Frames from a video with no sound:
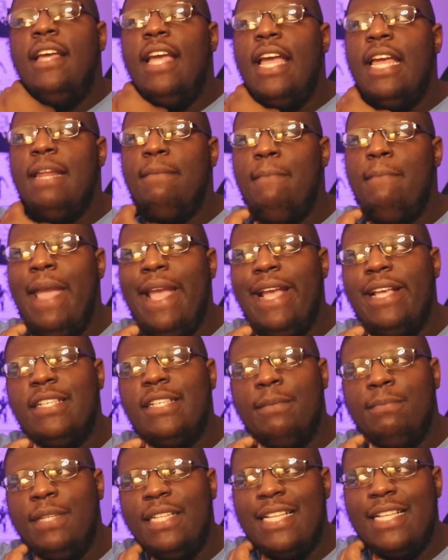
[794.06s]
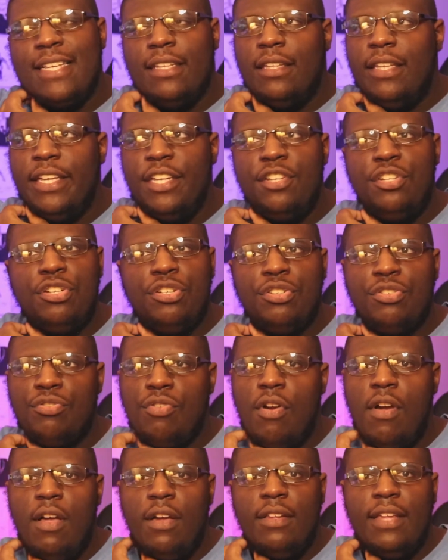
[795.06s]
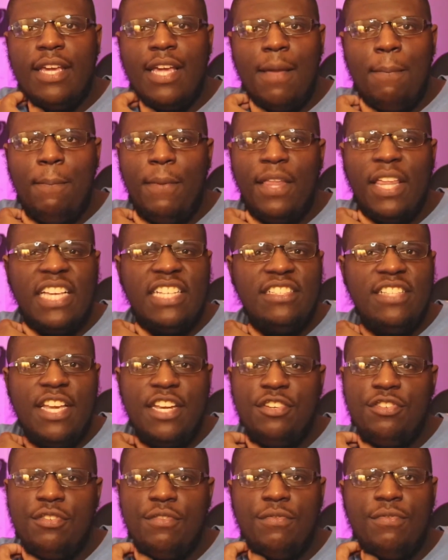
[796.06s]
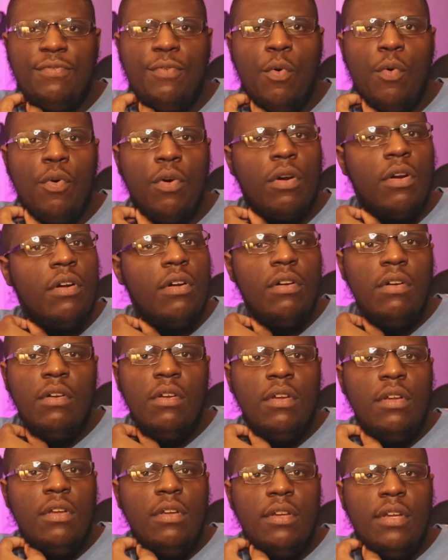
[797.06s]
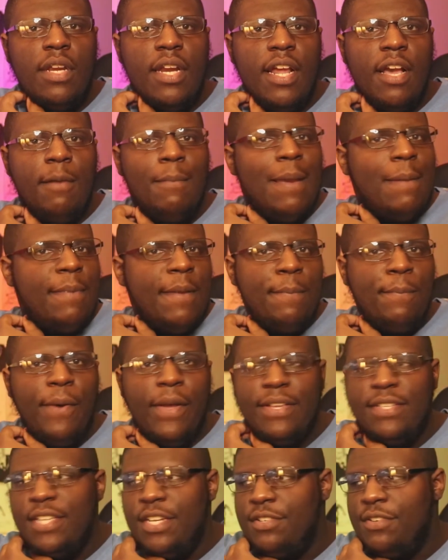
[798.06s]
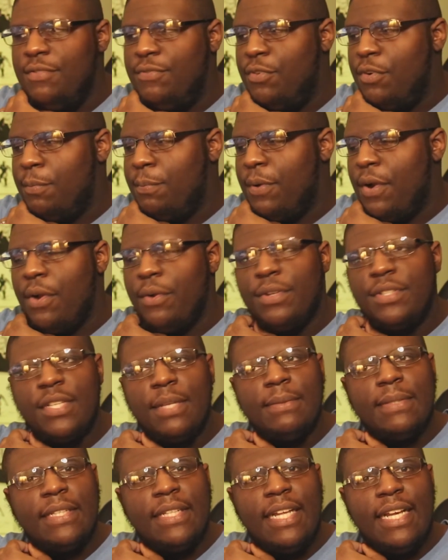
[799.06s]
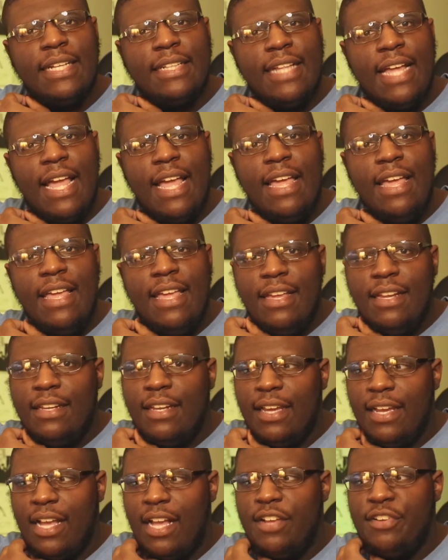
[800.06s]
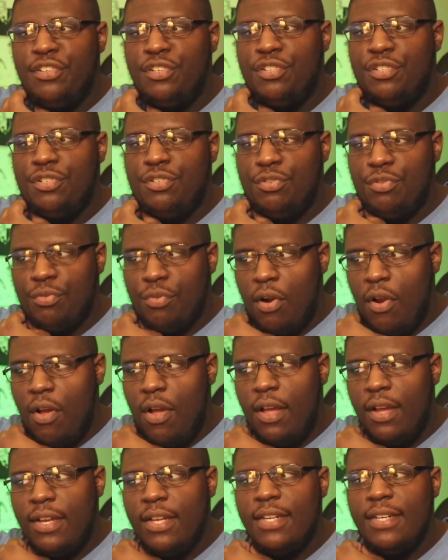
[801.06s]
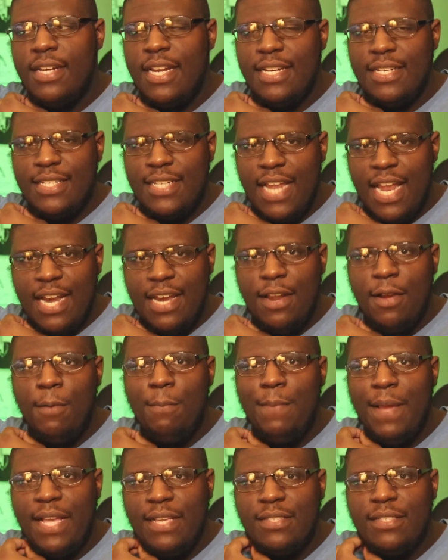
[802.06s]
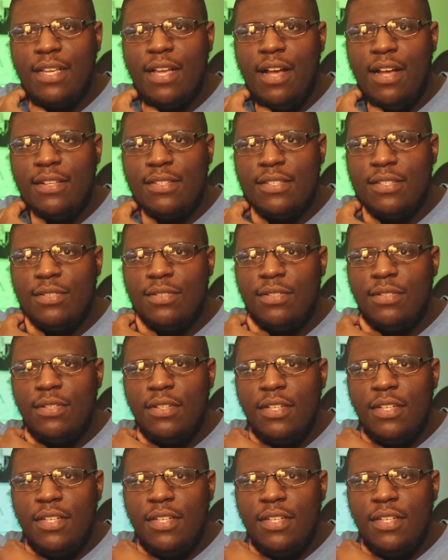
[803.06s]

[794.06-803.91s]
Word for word: and make something that's at least strong like a PlayStation 4, you know, maybe PlayStation 4 Pro or something like that, like a strong Nintendo based console